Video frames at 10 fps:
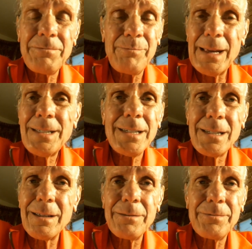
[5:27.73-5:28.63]

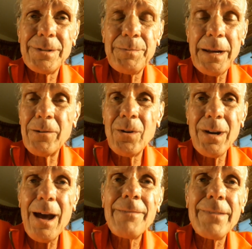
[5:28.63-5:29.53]
basically i spent a whole
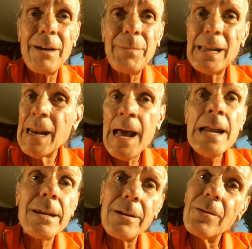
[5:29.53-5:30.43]
lifetime being
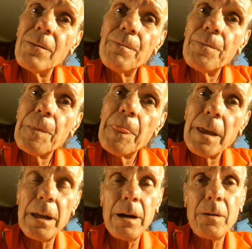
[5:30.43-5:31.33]
lied to
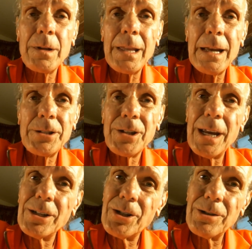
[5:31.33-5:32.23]
you know, in the
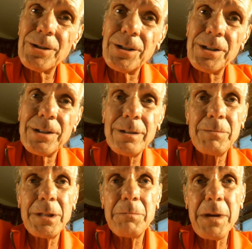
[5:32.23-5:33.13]
educational
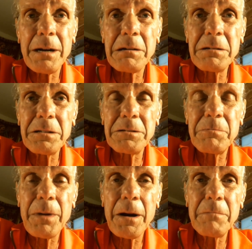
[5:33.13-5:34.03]
system, in the medical
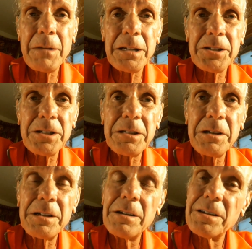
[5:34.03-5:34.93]
departments, in
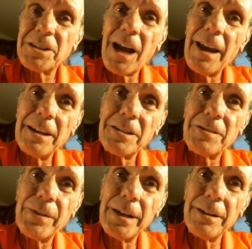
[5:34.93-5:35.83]
the science
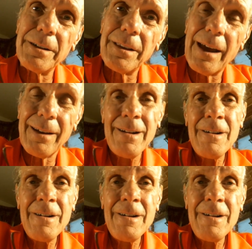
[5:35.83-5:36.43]
field. Like,